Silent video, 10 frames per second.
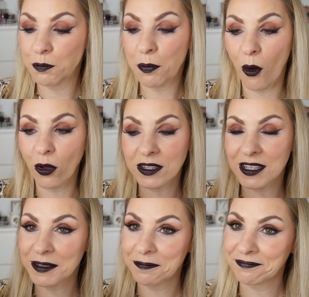
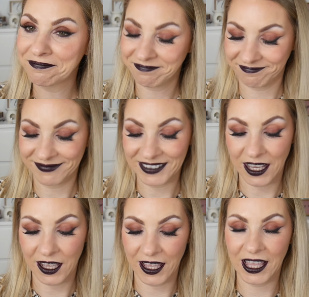But
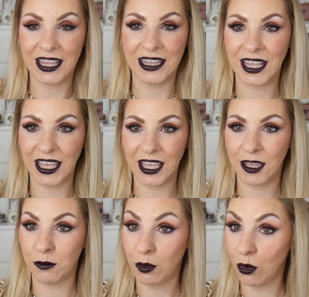in the
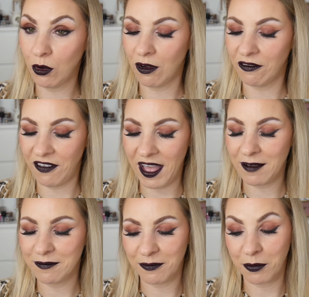uncomfy,
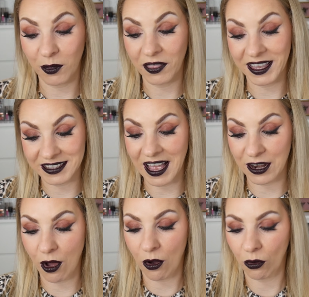but these are
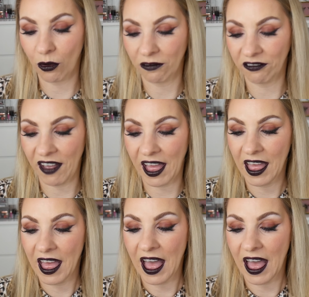not uncomfy,